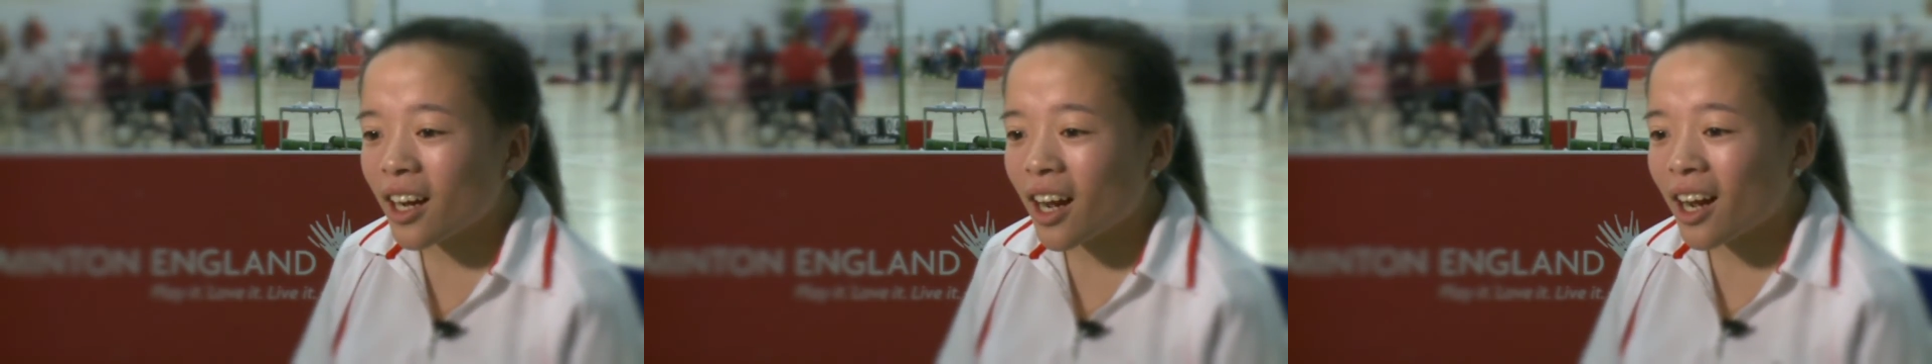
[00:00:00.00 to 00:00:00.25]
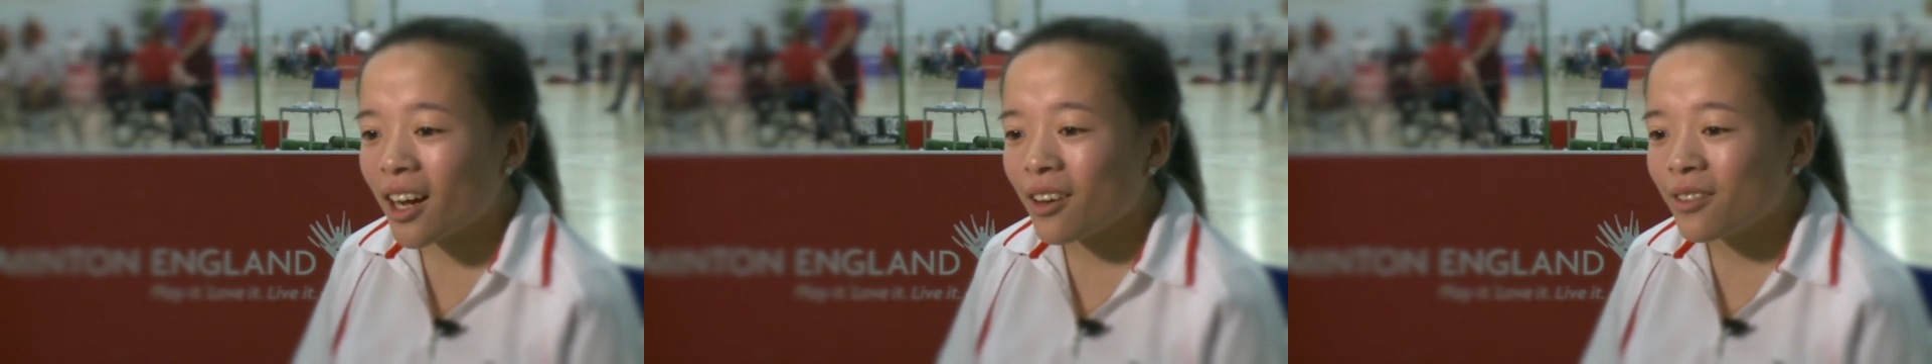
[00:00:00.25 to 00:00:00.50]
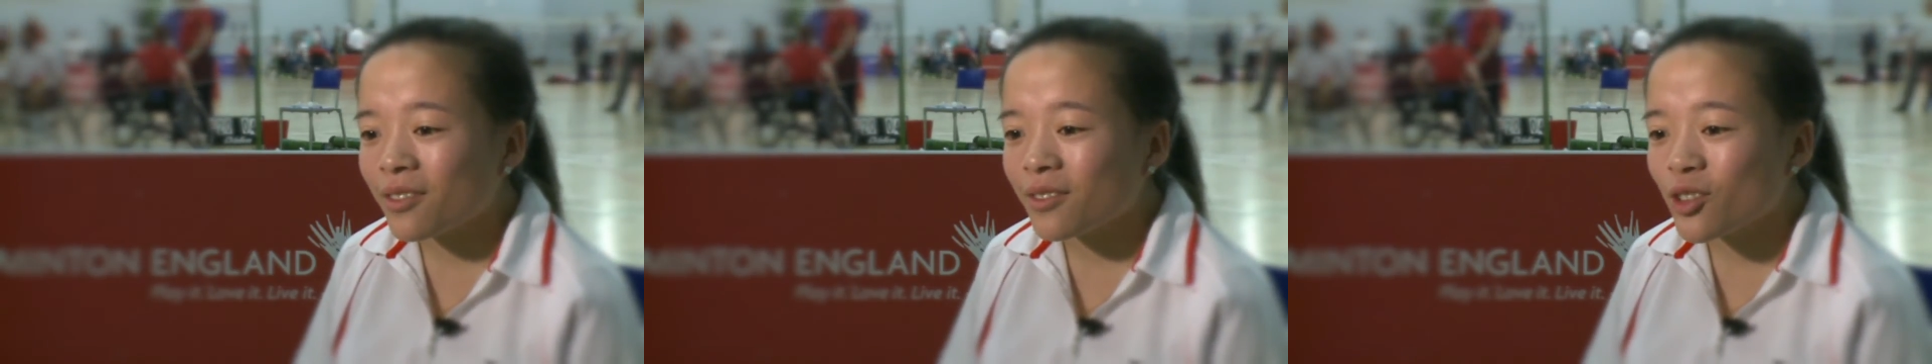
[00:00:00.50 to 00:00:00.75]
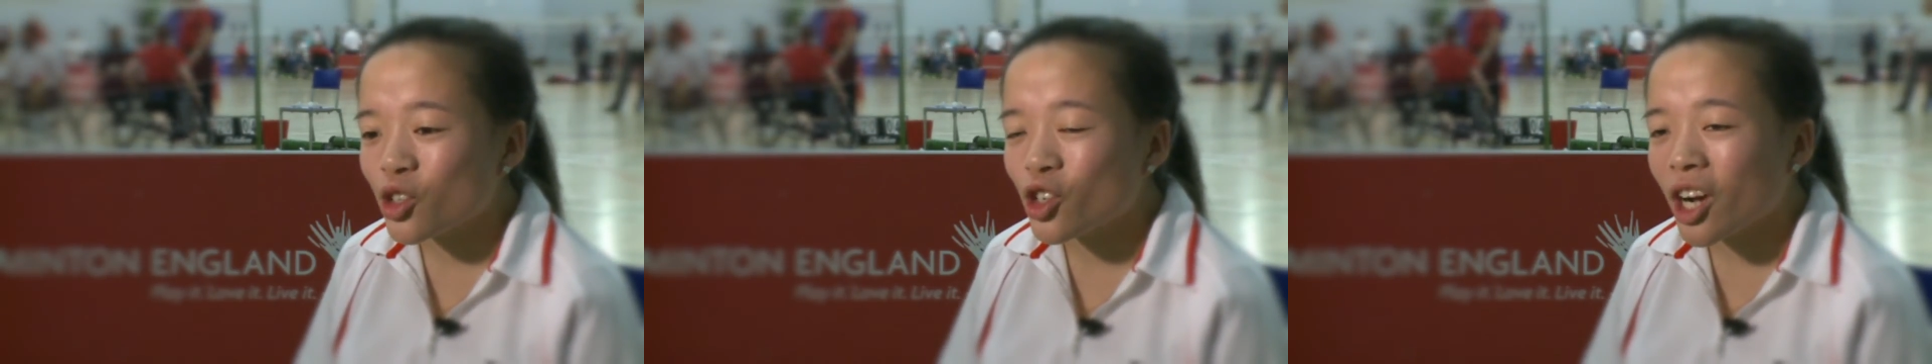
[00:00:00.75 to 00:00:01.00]

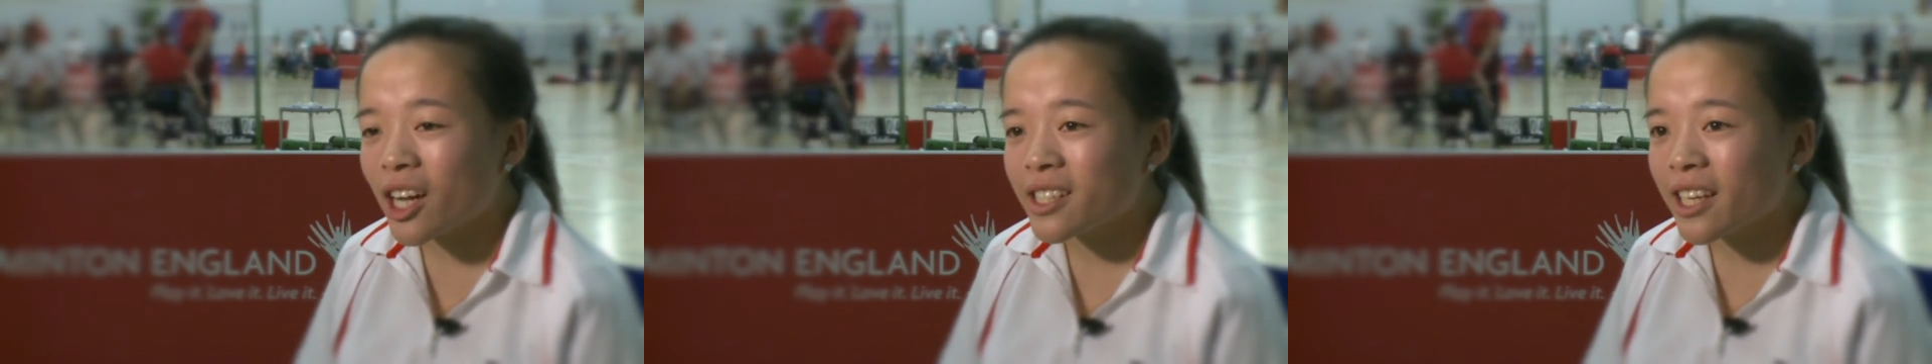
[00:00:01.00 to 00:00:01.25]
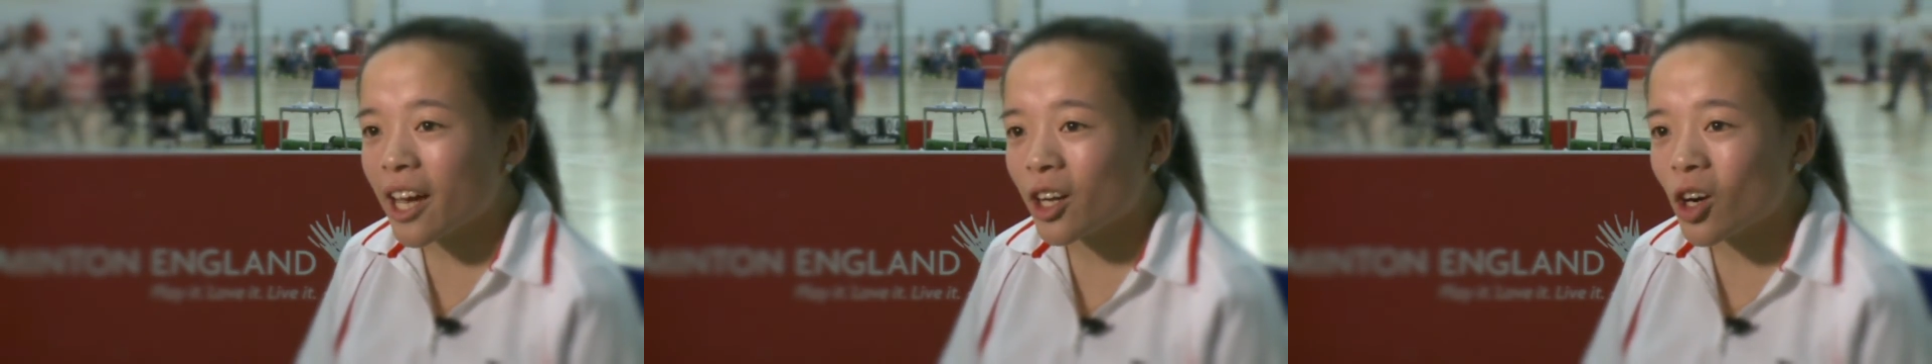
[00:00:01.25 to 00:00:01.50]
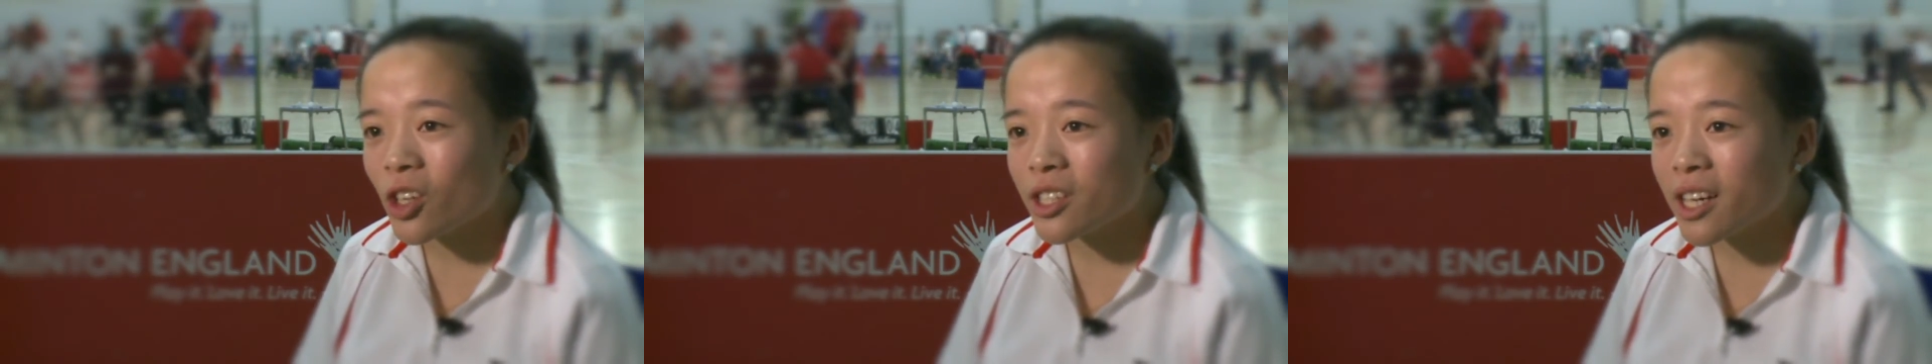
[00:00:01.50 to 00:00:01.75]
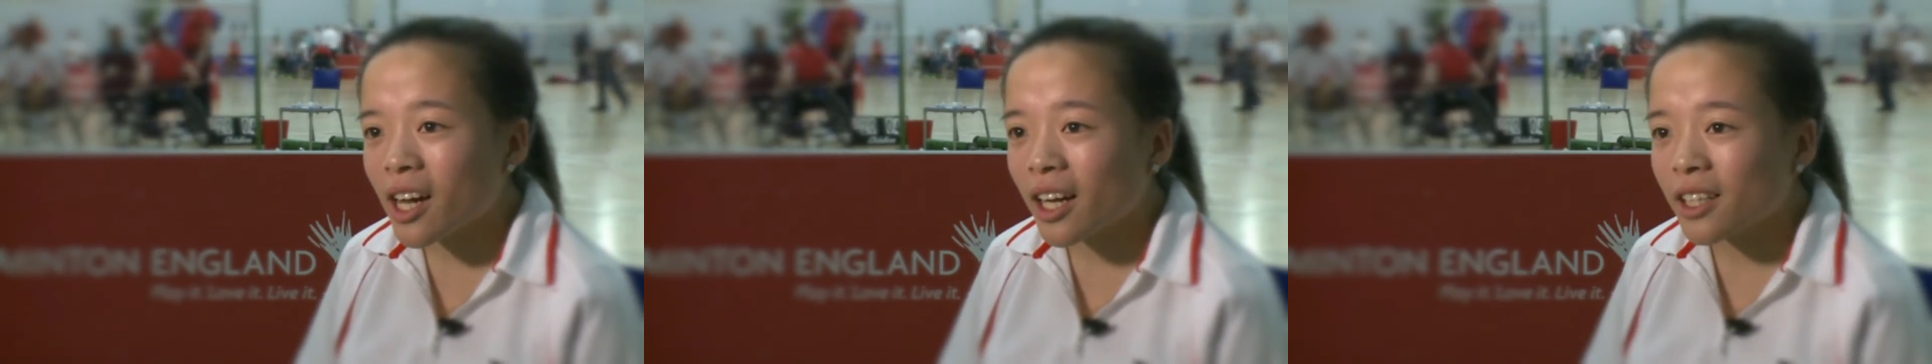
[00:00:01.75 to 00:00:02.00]
I've tried to get
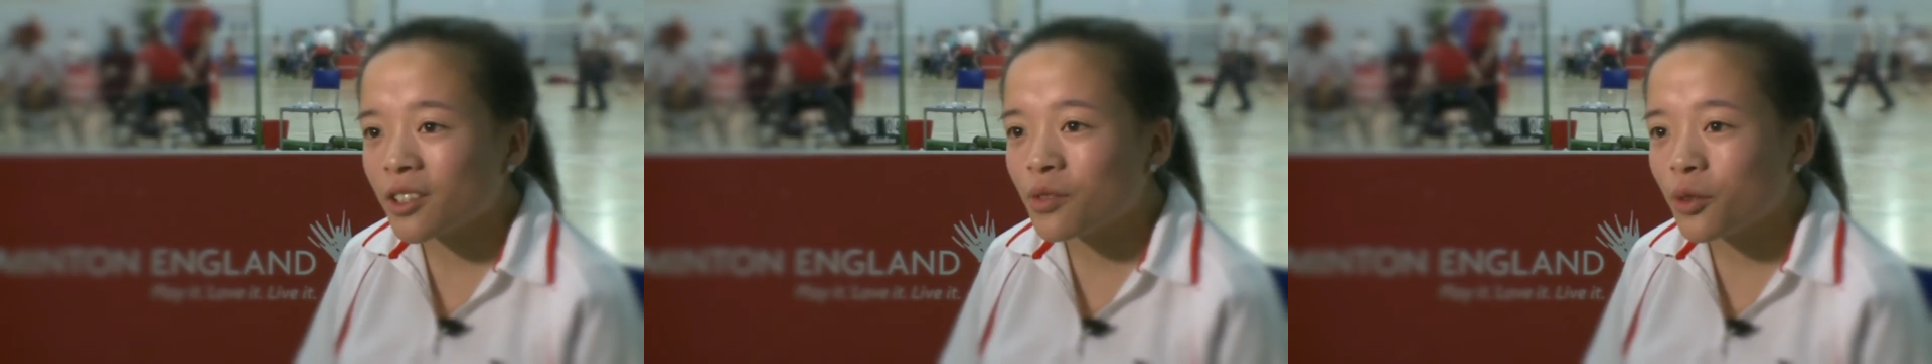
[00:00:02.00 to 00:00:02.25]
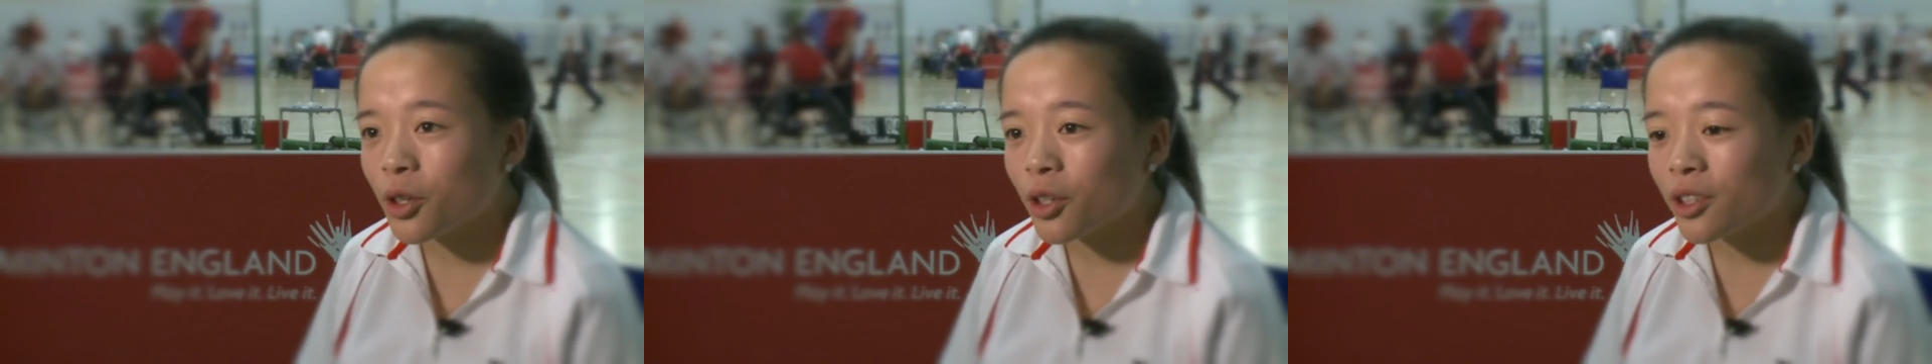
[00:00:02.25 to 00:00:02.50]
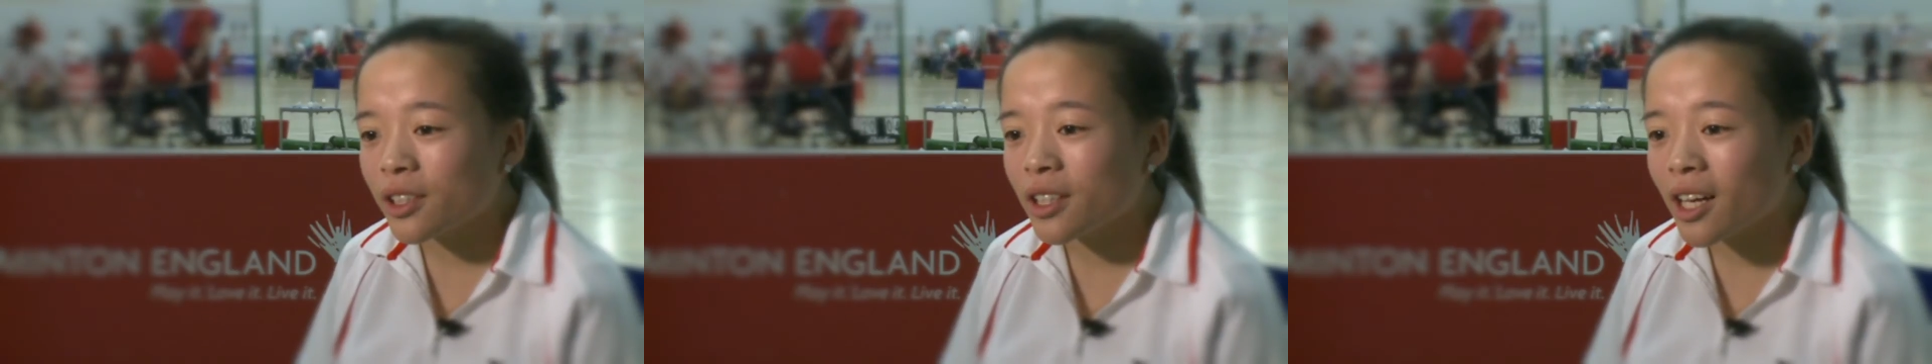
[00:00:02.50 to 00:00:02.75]
contacts for